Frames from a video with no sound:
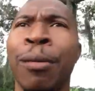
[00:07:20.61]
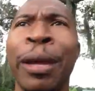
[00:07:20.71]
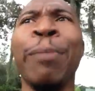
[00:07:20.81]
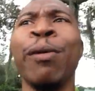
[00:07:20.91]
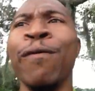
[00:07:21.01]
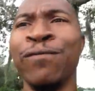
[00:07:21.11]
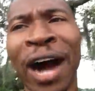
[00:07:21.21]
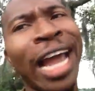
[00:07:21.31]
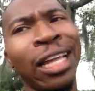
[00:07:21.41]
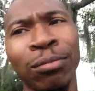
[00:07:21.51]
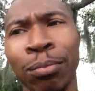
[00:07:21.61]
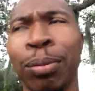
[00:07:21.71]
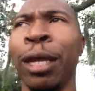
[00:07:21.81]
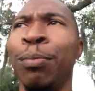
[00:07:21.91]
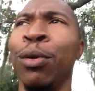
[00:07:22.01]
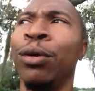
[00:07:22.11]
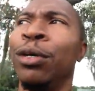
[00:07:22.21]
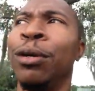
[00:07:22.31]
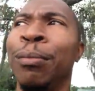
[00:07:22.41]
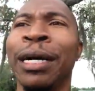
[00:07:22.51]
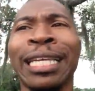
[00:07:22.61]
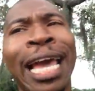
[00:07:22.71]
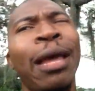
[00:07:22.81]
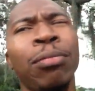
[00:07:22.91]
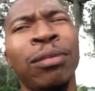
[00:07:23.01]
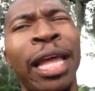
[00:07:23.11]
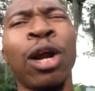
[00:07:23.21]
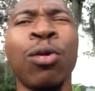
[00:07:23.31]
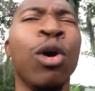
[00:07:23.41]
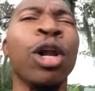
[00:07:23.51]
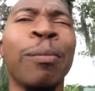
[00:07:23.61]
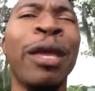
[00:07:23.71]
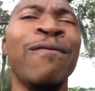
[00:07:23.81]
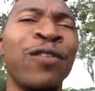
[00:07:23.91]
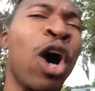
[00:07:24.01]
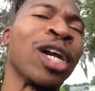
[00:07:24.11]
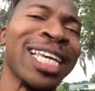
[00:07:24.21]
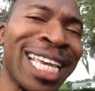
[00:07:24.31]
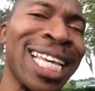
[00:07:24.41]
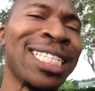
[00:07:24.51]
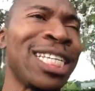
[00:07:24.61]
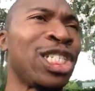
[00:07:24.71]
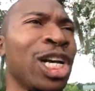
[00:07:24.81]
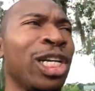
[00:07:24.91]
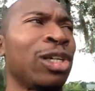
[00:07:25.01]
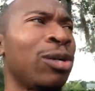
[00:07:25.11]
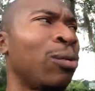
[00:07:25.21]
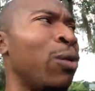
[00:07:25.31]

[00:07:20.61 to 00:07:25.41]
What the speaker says: People fight people, but yet they don't want to be fought against each other